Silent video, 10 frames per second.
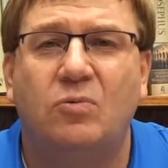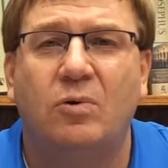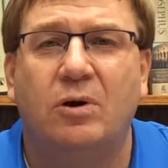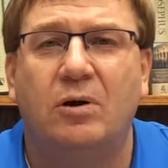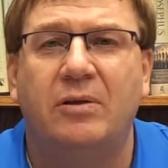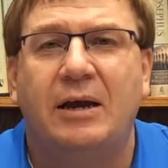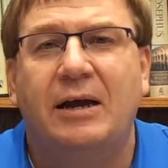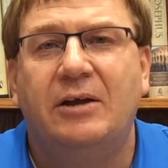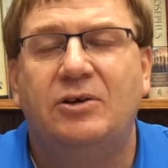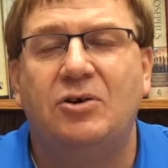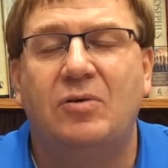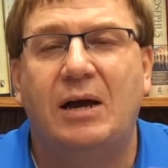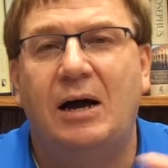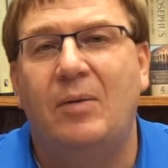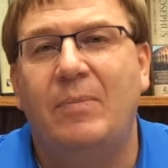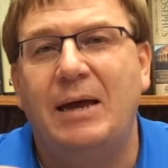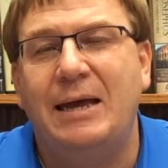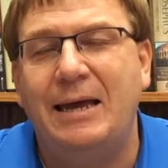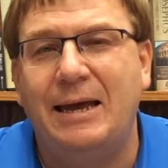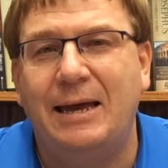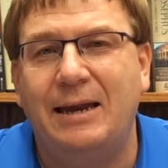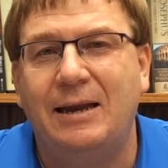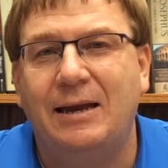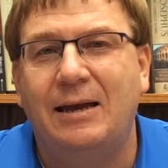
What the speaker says: world to come in